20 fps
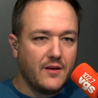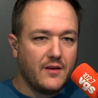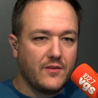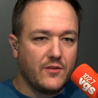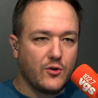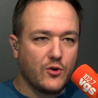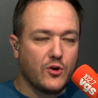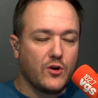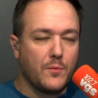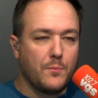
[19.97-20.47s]

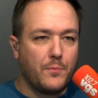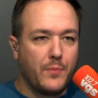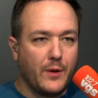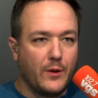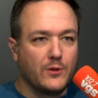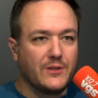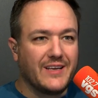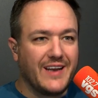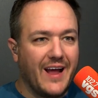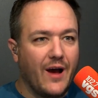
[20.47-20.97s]
They're going to
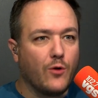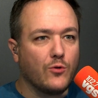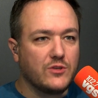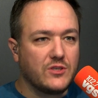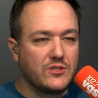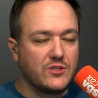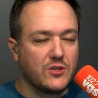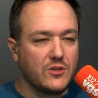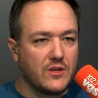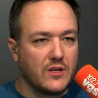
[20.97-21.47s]
build it out
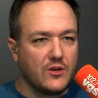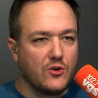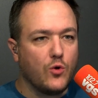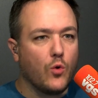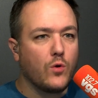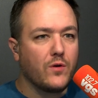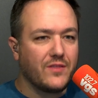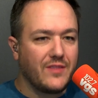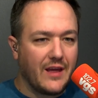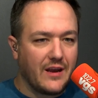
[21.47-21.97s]
to the
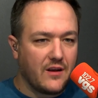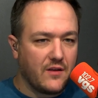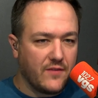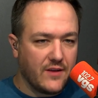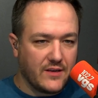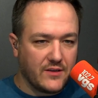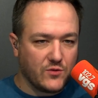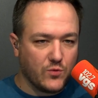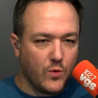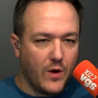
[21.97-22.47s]
north end of
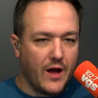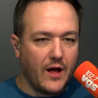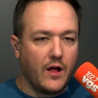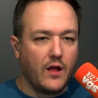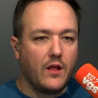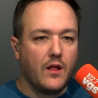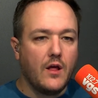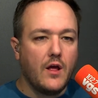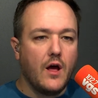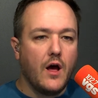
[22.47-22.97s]
it as well.